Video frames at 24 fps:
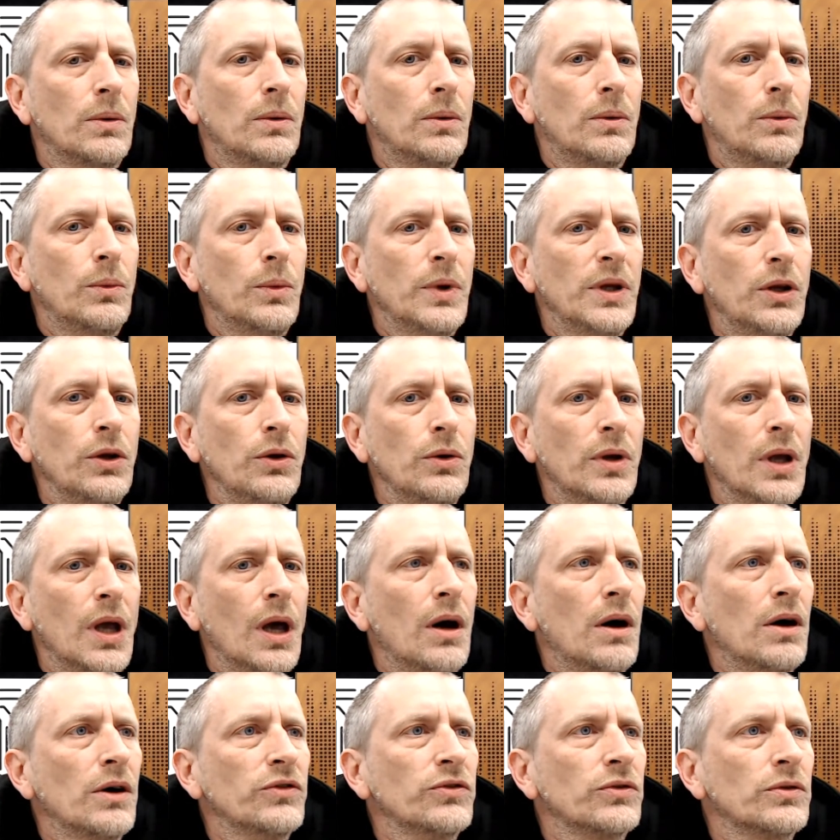we do get
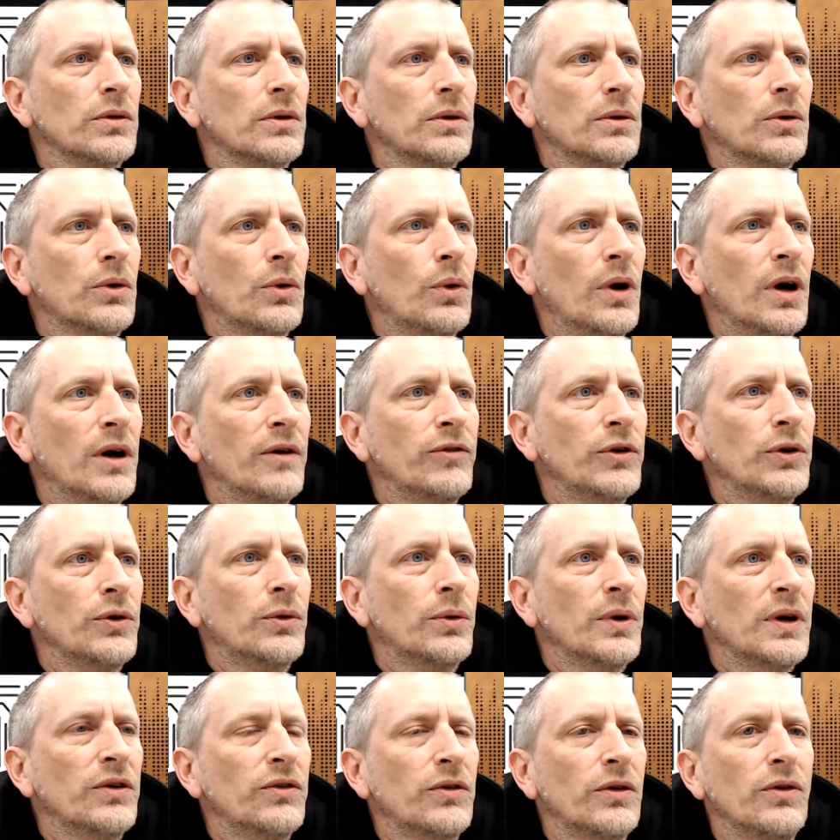asked quite a few
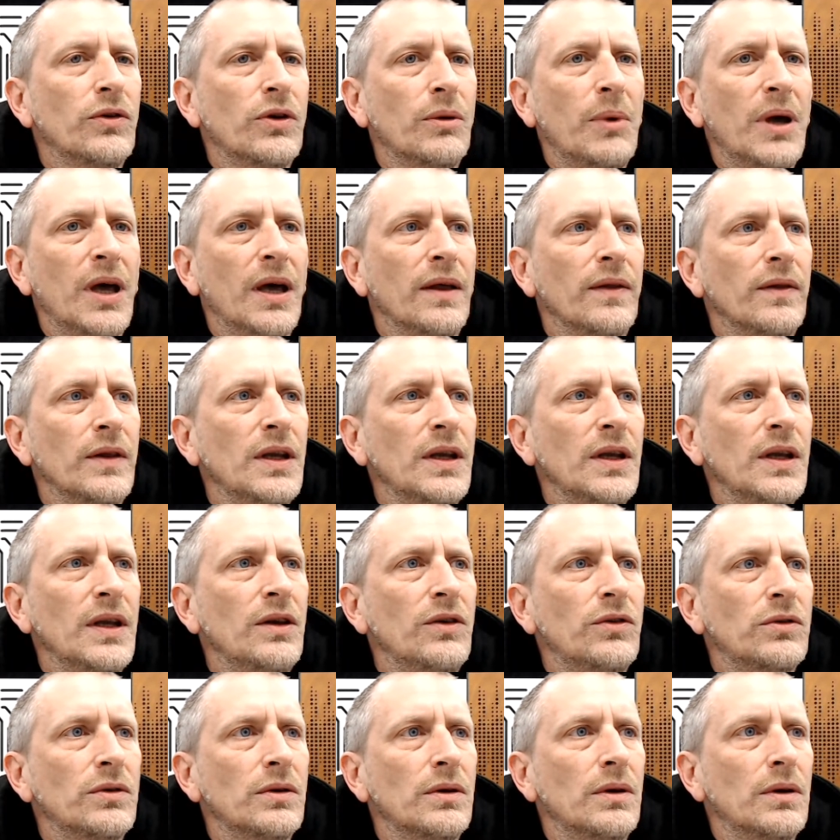questions about these